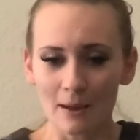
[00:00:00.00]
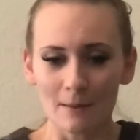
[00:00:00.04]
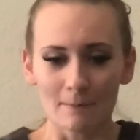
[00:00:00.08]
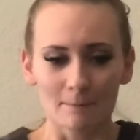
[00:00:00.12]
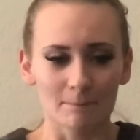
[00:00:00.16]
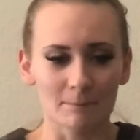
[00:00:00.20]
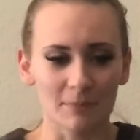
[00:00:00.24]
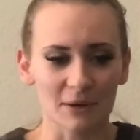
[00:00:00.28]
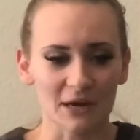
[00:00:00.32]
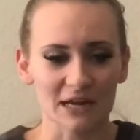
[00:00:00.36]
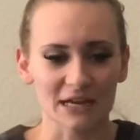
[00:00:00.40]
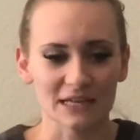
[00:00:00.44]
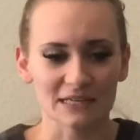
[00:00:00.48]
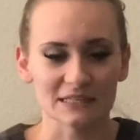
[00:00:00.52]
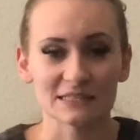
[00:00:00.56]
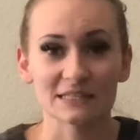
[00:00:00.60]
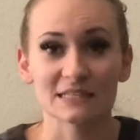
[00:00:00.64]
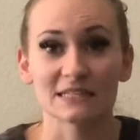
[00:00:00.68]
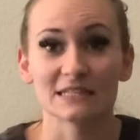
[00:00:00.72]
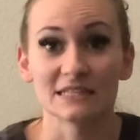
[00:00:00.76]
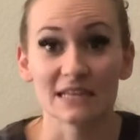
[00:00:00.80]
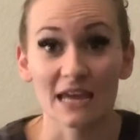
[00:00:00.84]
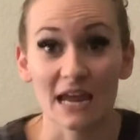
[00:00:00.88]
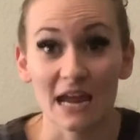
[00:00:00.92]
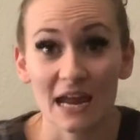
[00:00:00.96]
But
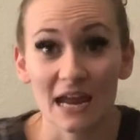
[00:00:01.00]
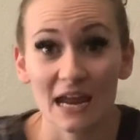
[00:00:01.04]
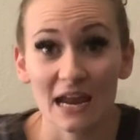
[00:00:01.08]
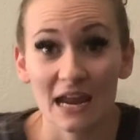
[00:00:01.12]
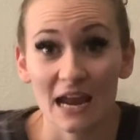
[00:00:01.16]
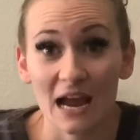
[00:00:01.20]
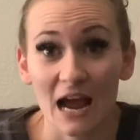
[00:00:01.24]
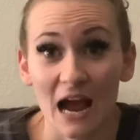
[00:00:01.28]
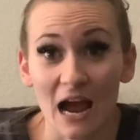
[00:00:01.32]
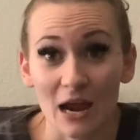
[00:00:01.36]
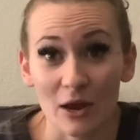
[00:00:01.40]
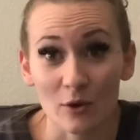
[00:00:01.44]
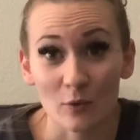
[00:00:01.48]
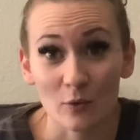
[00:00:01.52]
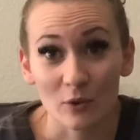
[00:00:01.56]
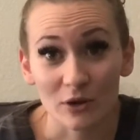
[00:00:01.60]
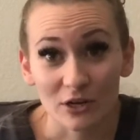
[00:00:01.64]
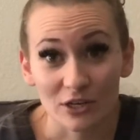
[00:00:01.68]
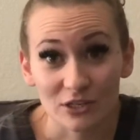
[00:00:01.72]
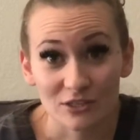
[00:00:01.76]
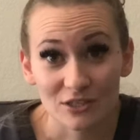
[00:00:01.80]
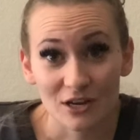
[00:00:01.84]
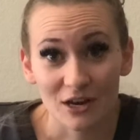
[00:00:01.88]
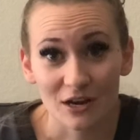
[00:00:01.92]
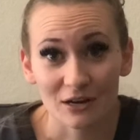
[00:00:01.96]
today I want
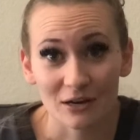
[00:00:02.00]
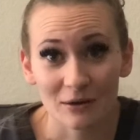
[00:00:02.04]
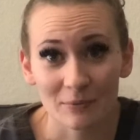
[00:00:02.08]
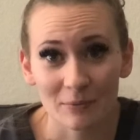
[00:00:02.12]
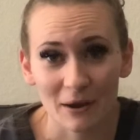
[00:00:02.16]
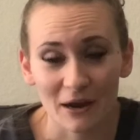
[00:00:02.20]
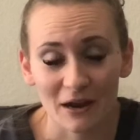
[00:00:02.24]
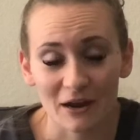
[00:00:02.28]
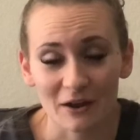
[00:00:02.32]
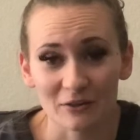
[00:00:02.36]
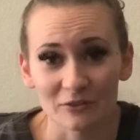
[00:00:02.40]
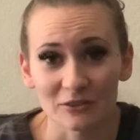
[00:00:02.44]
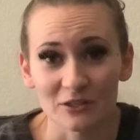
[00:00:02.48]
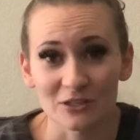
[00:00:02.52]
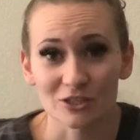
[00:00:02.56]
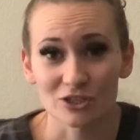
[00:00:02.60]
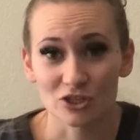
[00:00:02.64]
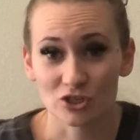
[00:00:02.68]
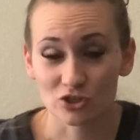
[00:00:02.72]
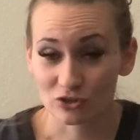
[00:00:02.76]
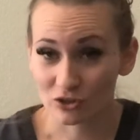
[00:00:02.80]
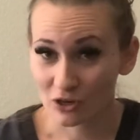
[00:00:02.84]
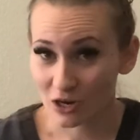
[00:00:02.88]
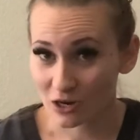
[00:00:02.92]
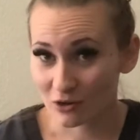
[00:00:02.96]
to talk about the
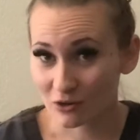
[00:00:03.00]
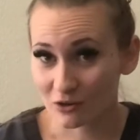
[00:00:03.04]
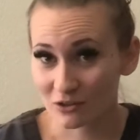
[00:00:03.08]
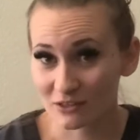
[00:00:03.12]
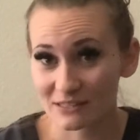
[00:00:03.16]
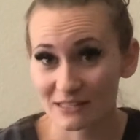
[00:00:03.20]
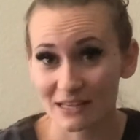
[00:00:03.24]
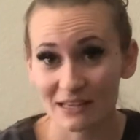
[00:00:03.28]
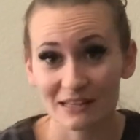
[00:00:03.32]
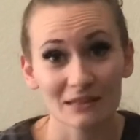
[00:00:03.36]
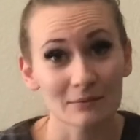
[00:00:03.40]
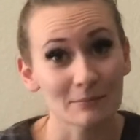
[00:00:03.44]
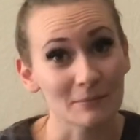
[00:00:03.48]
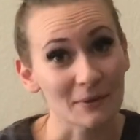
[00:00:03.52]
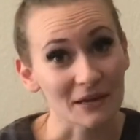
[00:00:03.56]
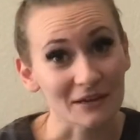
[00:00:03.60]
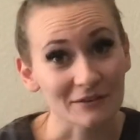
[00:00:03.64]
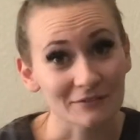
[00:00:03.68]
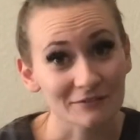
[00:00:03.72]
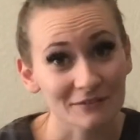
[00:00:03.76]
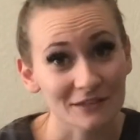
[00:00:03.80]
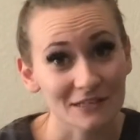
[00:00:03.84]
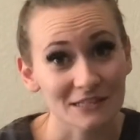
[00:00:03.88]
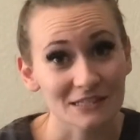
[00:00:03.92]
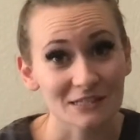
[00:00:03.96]
struggles and the
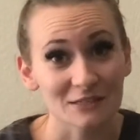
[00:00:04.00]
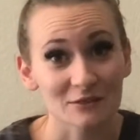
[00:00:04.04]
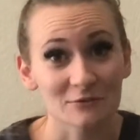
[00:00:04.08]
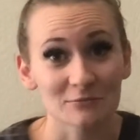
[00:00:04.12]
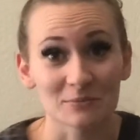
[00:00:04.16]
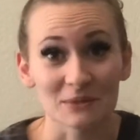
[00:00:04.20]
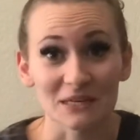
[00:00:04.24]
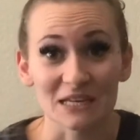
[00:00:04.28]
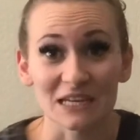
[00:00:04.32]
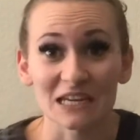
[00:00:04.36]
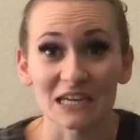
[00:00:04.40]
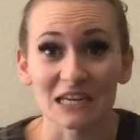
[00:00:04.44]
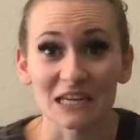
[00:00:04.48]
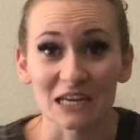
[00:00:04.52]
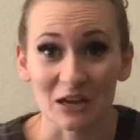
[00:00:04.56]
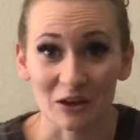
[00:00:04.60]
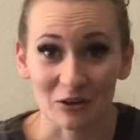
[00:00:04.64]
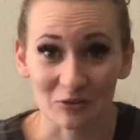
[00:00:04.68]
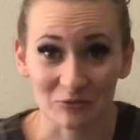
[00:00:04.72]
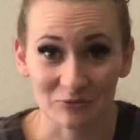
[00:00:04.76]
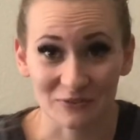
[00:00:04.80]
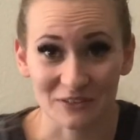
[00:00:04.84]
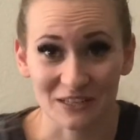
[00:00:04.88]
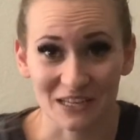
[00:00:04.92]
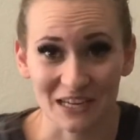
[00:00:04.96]
benefits of being an
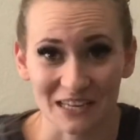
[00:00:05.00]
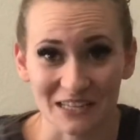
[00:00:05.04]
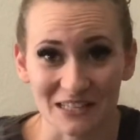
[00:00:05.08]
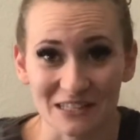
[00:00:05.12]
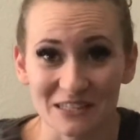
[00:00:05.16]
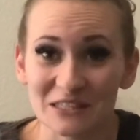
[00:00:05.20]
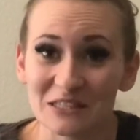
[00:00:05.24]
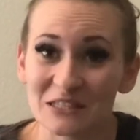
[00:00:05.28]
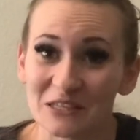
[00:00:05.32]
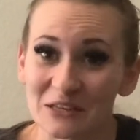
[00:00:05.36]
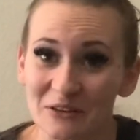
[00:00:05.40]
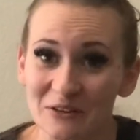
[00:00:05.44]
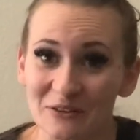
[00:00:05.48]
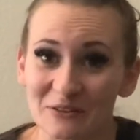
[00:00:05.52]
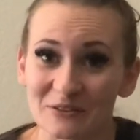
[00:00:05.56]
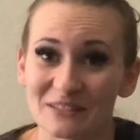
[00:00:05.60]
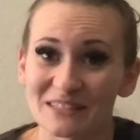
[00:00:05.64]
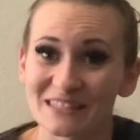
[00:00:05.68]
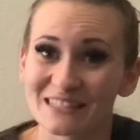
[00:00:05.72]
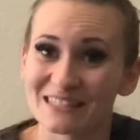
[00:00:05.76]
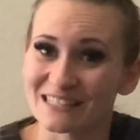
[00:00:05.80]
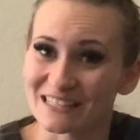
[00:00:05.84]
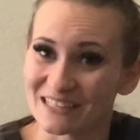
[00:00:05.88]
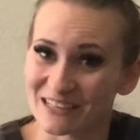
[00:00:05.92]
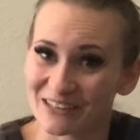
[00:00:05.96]
LVN. So
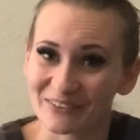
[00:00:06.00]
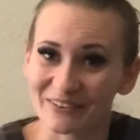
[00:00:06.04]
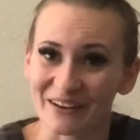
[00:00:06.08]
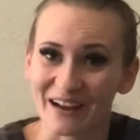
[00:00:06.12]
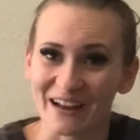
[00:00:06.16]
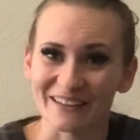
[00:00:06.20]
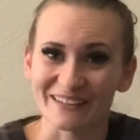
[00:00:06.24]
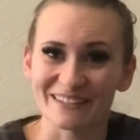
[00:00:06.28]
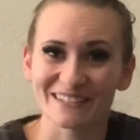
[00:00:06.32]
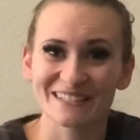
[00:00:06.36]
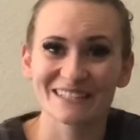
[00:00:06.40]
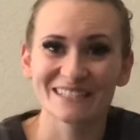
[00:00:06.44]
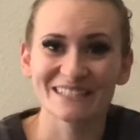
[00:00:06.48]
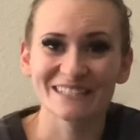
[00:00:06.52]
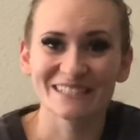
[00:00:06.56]
stick around.